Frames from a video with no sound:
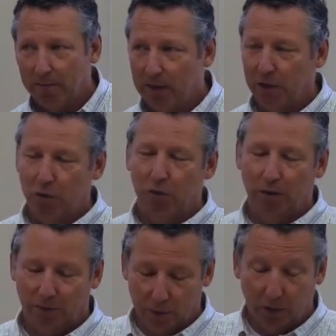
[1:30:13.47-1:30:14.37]
I
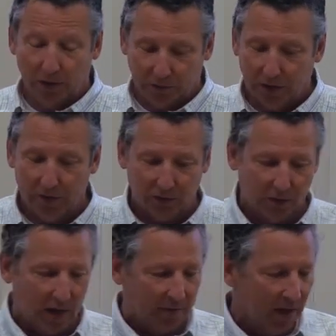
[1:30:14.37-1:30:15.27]
recommend you, to, if you're
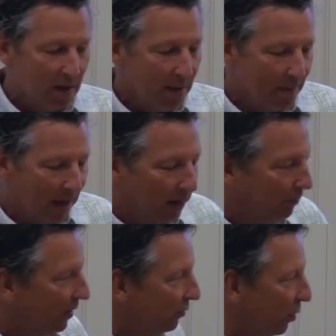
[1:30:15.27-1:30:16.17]
interested in this stuff,
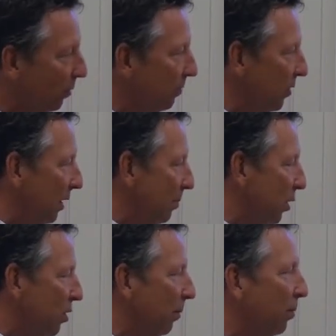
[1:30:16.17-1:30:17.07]
Madeline Levine's
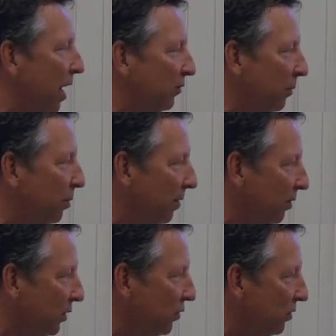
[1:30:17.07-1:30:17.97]
written a book called
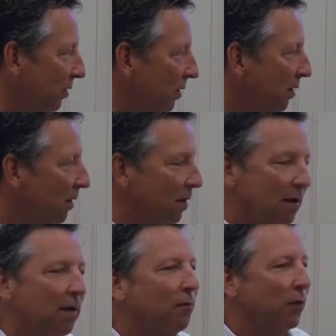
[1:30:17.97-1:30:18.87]
Price of Privilege
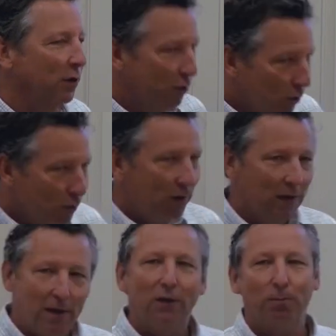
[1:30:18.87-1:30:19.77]
for
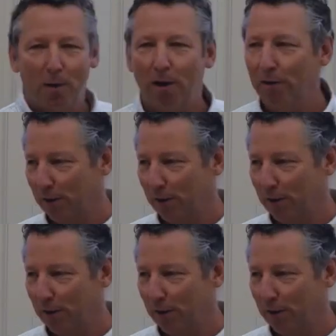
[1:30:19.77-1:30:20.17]
you in this